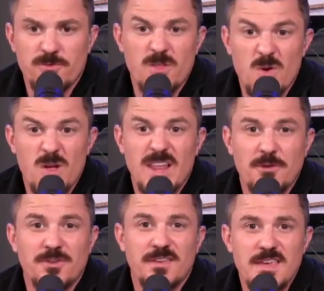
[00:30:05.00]
and they're
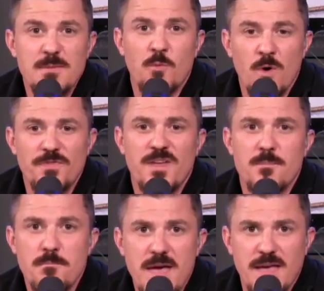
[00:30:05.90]
allowed to keep what they
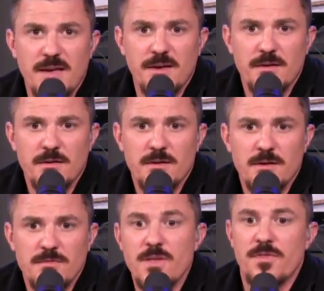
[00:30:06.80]
make,
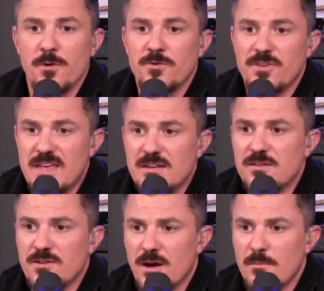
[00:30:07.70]
that there is
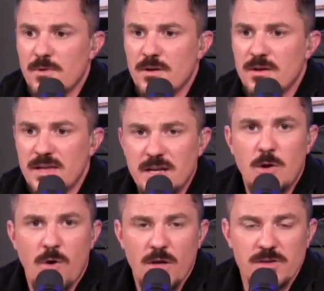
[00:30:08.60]
income
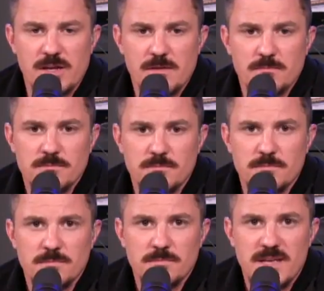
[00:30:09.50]
inequality.
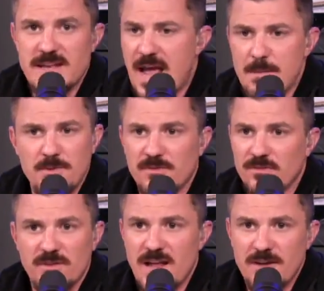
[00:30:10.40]
It happens
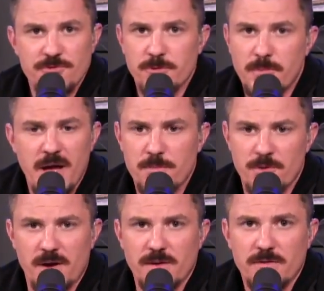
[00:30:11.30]
as a natural
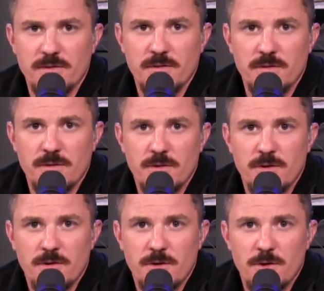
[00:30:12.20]
byproduct.
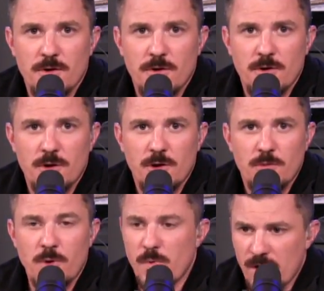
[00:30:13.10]

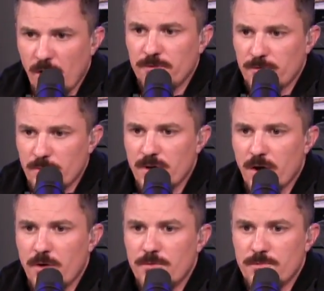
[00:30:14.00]
But we also
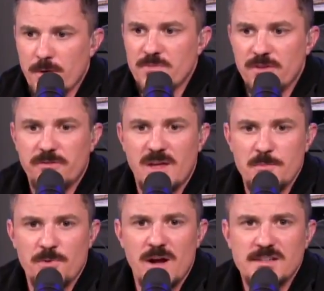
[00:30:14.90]
know from this same
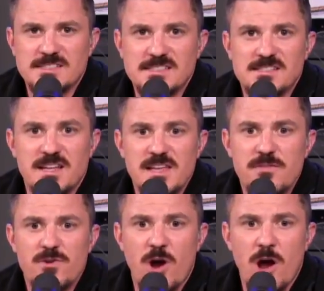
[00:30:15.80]
process that
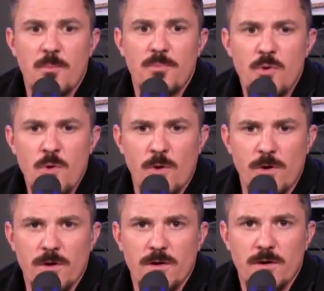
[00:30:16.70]
even our poor